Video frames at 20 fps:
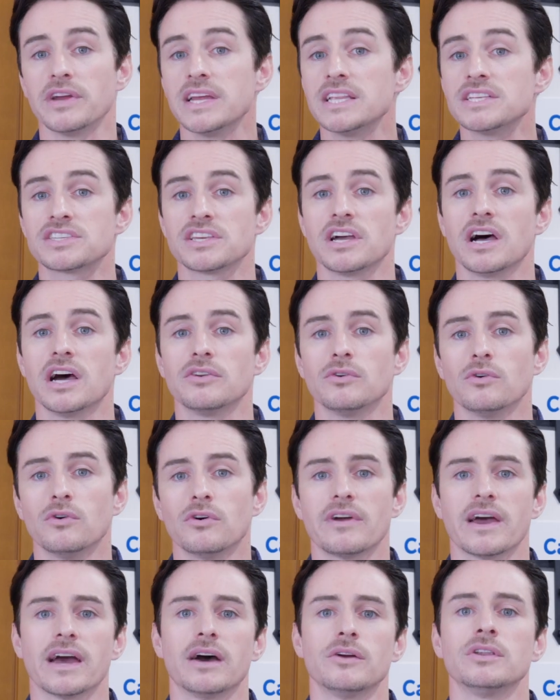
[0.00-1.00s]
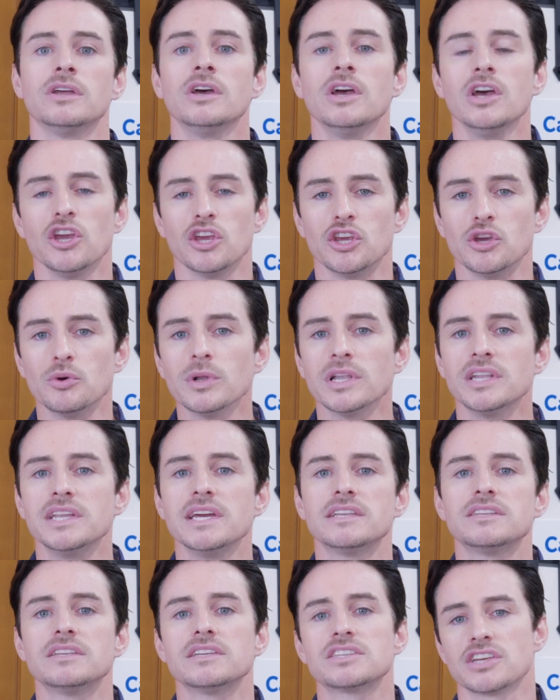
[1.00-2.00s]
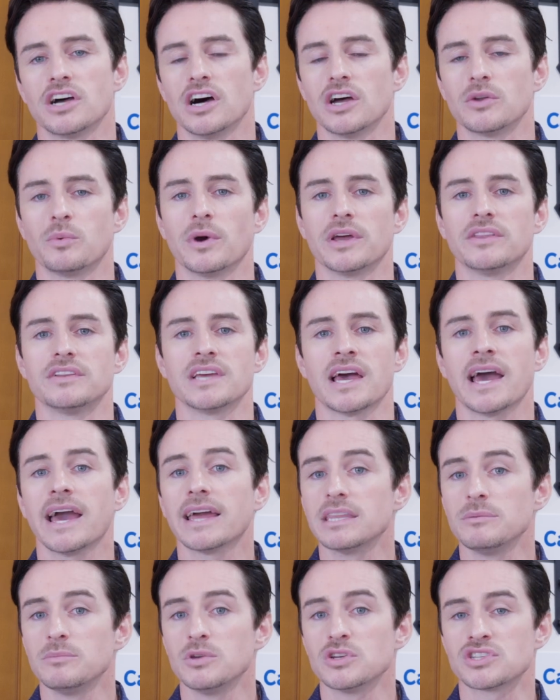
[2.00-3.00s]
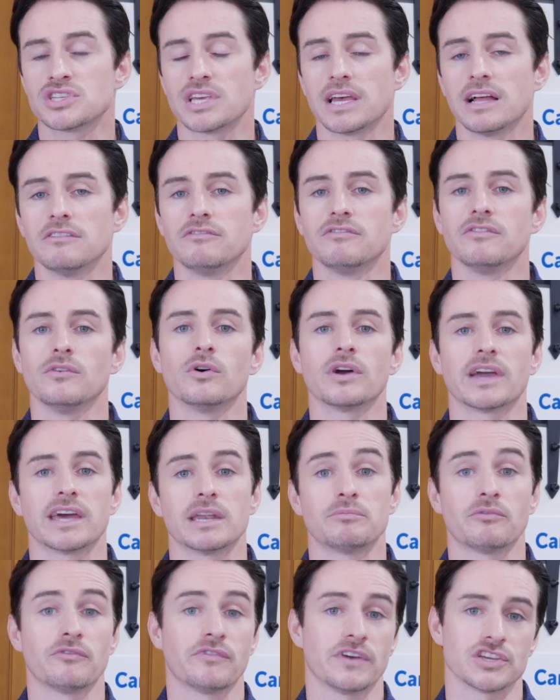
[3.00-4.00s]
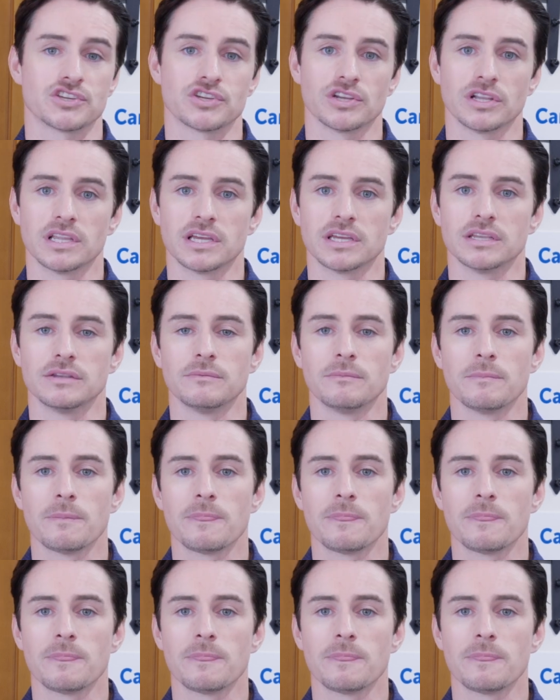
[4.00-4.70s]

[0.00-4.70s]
inside or out, you will need to decide whether to hang them yourself or get a professional in.